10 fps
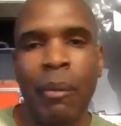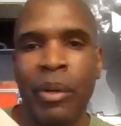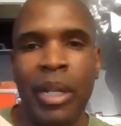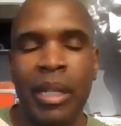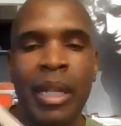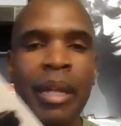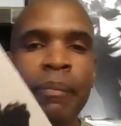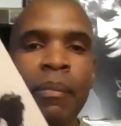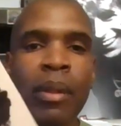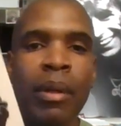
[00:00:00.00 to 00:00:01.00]
I won't get into that.
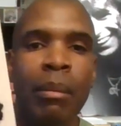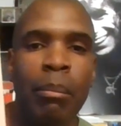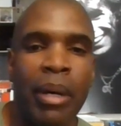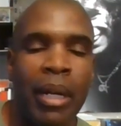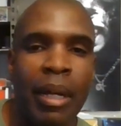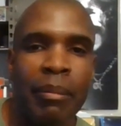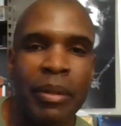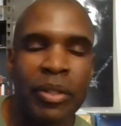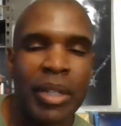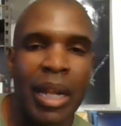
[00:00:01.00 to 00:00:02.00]
But
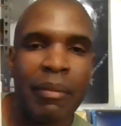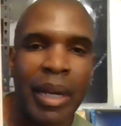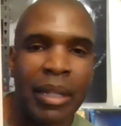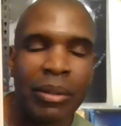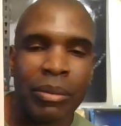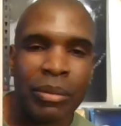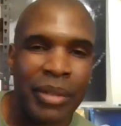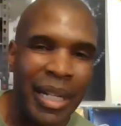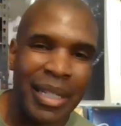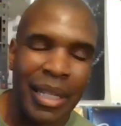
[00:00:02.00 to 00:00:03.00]
it's just kind of like a little
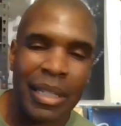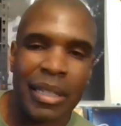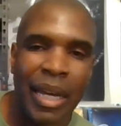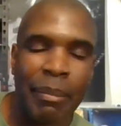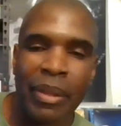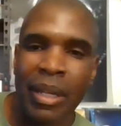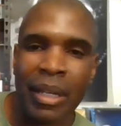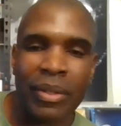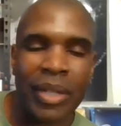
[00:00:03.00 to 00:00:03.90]
greatest hits type of thing.